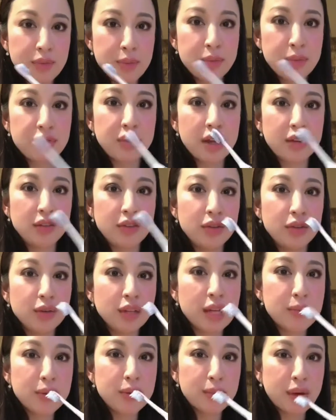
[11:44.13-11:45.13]
But then if you
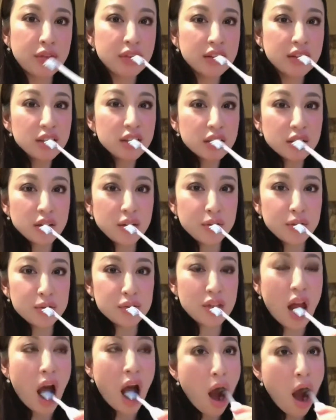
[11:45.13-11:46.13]
keep your mouth a little closed